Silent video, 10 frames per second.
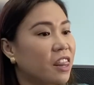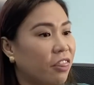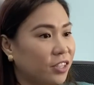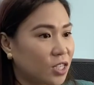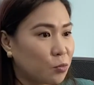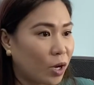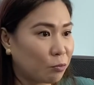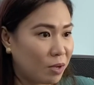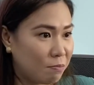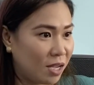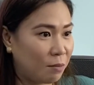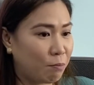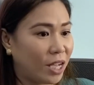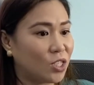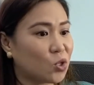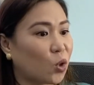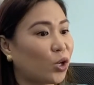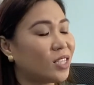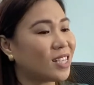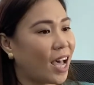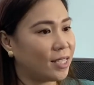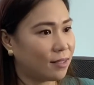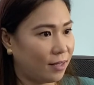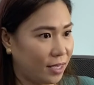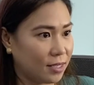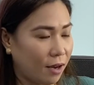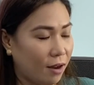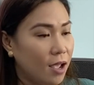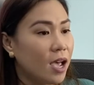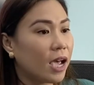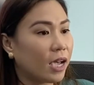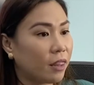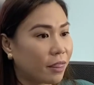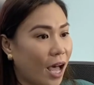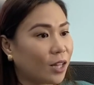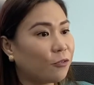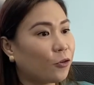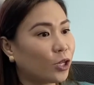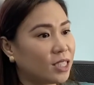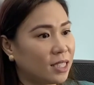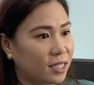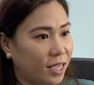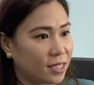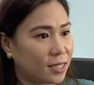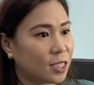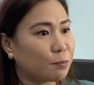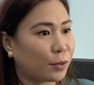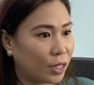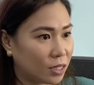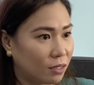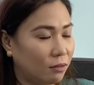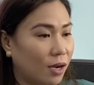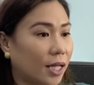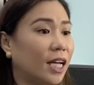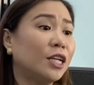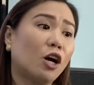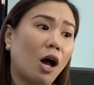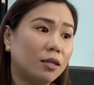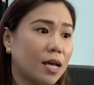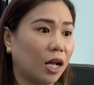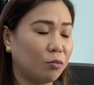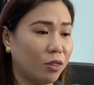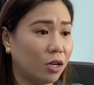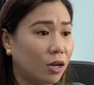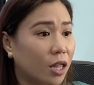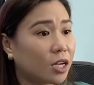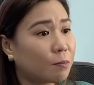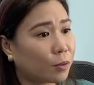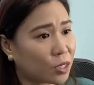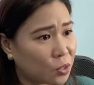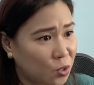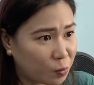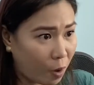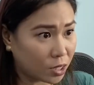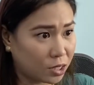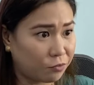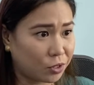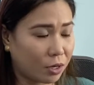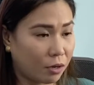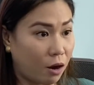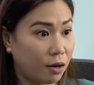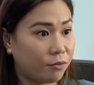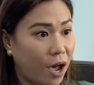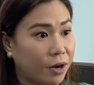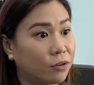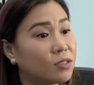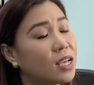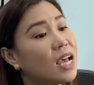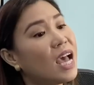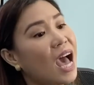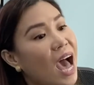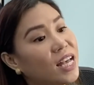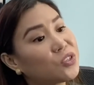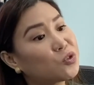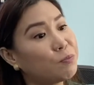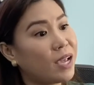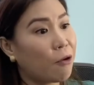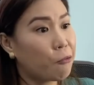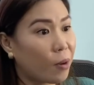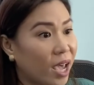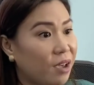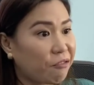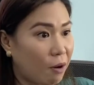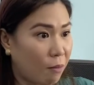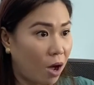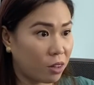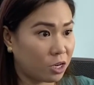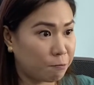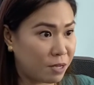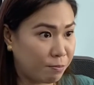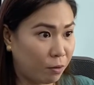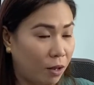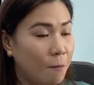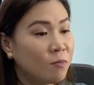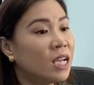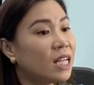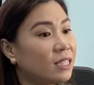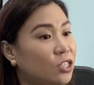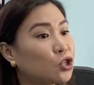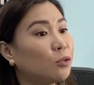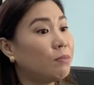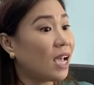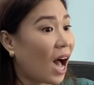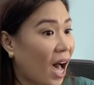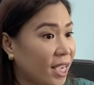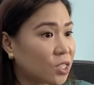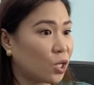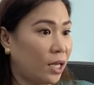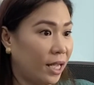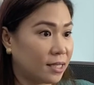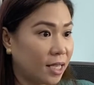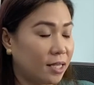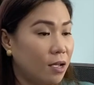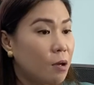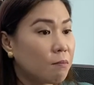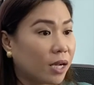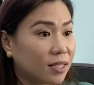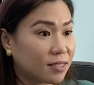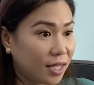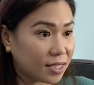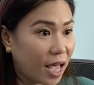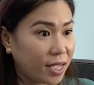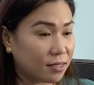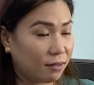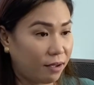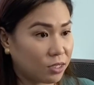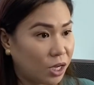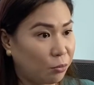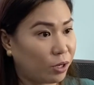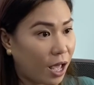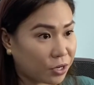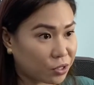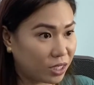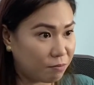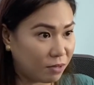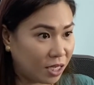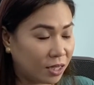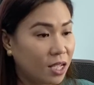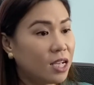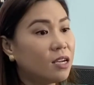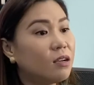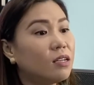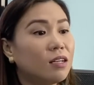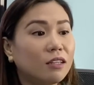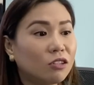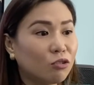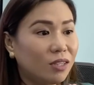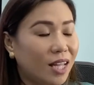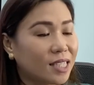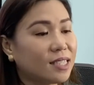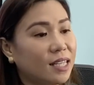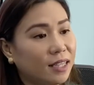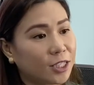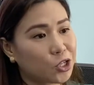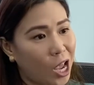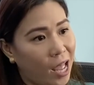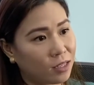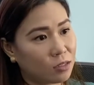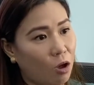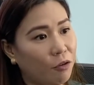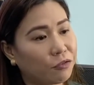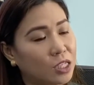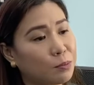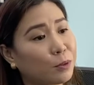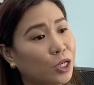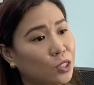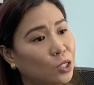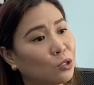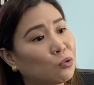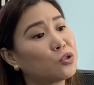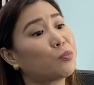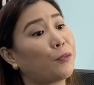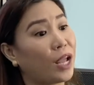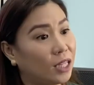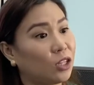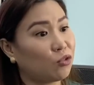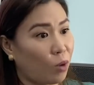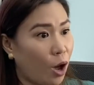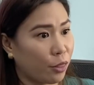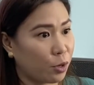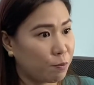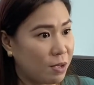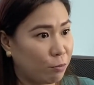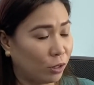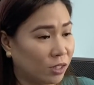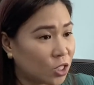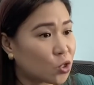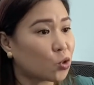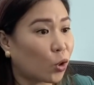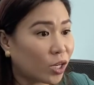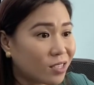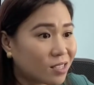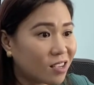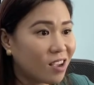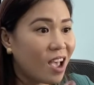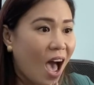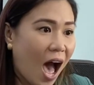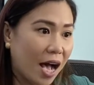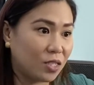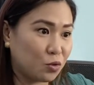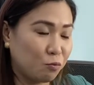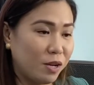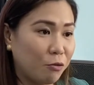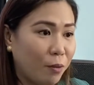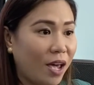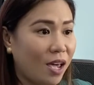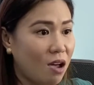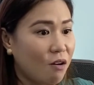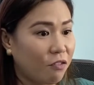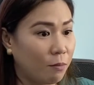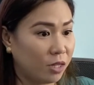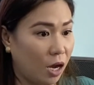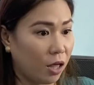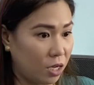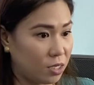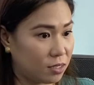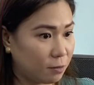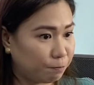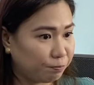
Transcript: This is what we mean by source isolation. In that 14 days, this person who got in contact with another person who's positive to coronavirus has to be away from other people. It should be isolated, because this isolation would actually mean to lessen the chance of this person to spread it to other people. The source has to be away from the others.